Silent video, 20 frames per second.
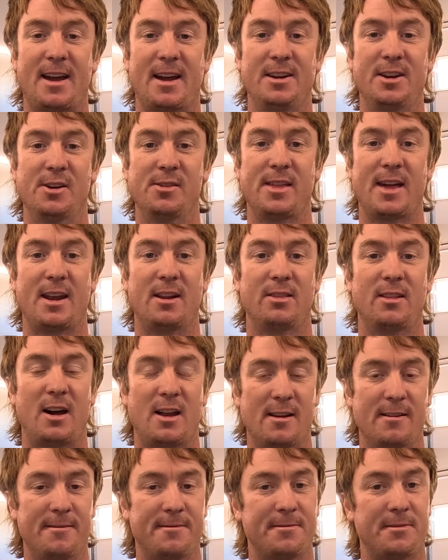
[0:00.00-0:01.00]
I know that a
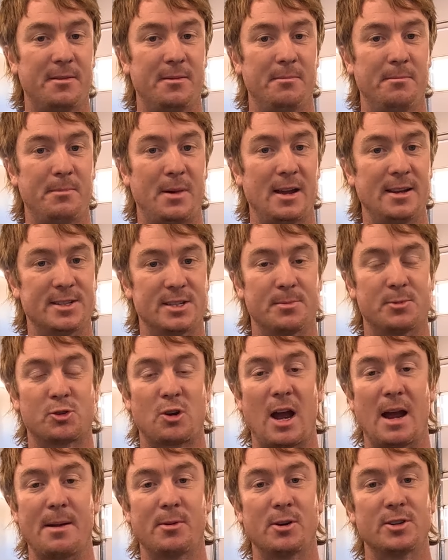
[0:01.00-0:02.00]
lot of my
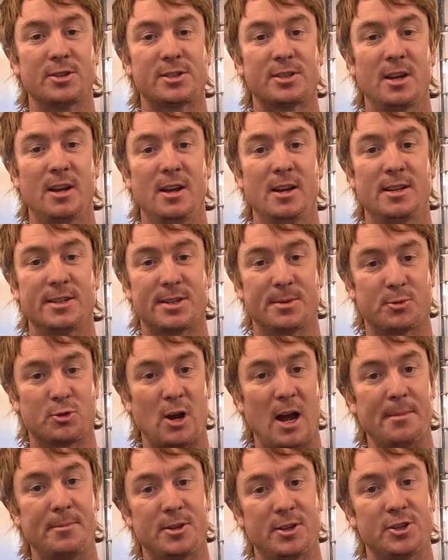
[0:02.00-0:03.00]
subscribers
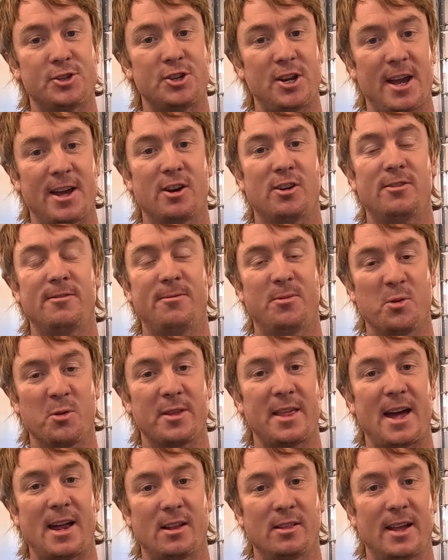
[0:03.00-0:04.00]
subscribe to this channel for
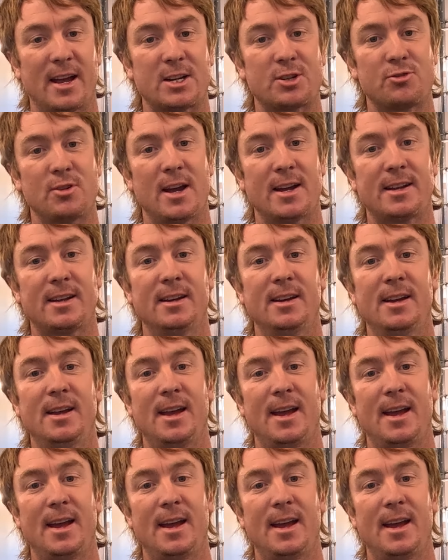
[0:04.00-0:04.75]
that Electrek